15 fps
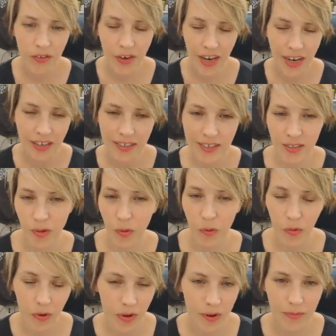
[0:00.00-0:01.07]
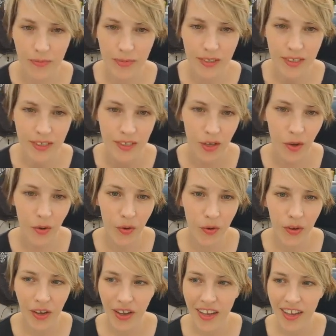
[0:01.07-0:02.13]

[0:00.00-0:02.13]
great, so warm, so